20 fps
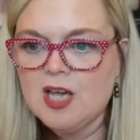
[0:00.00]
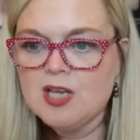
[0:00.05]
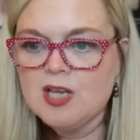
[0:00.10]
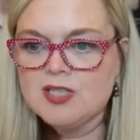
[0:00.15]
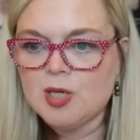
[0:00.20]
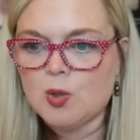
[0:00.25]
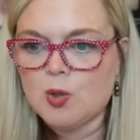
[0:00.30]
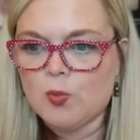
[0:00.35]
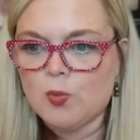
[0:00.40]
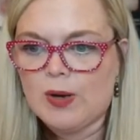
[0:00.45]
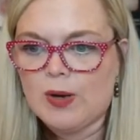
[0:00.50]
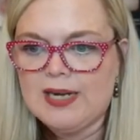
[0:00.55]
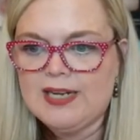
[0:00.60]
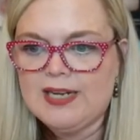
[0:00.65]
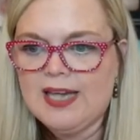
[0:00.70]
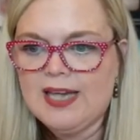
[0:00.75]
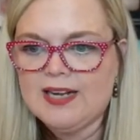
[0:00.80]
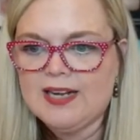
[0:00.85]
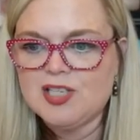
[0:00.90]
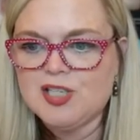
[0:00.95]
So Randy
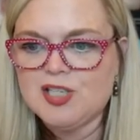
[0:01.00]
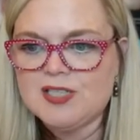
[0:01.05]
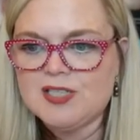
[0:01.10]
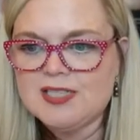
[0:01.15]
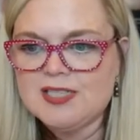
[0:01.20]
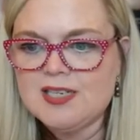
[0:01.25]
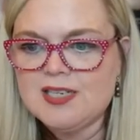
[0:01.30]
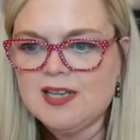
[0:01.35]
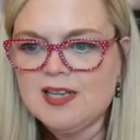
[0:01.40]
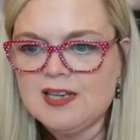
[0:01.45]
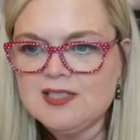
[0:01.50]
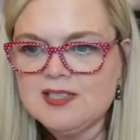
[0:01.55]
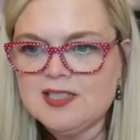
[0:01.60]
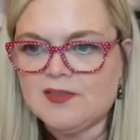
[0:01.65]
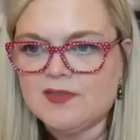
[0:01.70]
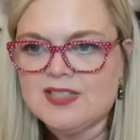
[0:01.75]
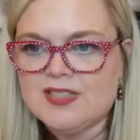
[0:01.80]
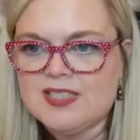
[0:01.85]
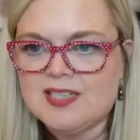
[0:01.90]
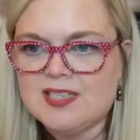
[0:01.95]
had a just in case
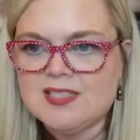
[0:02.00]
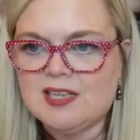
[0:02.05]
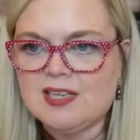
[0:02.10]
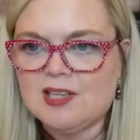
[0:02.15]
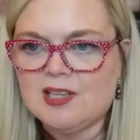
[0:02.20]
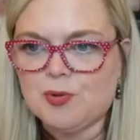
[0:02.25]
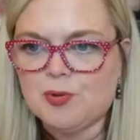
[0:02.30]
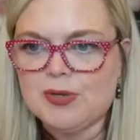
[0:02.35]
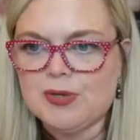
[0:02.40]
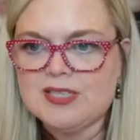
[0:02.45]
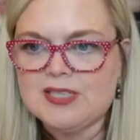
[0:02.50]
of 63.